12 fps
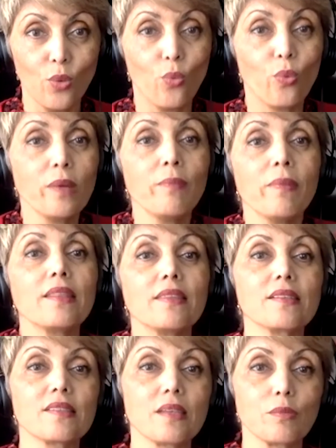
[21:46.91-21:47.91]
We made
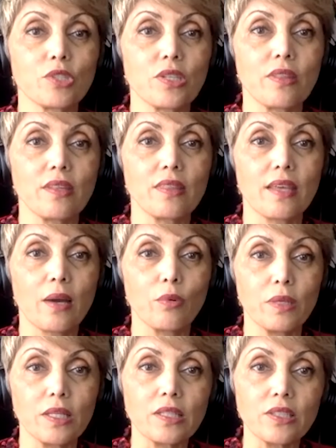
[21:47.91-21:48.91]
the assumption that that
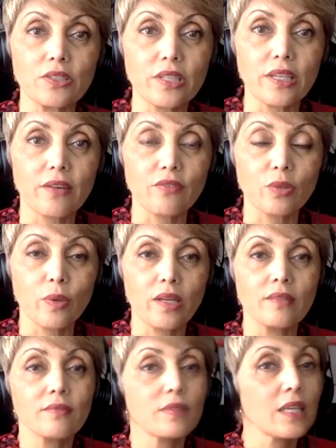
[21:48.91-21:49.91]
would be clear to everyone.
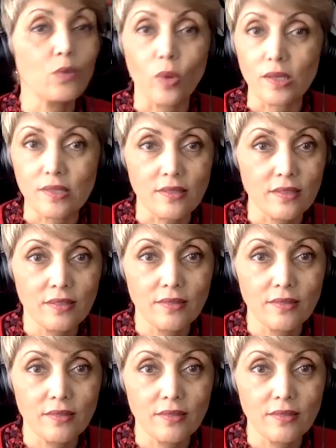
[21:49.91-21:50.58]
It wasn't.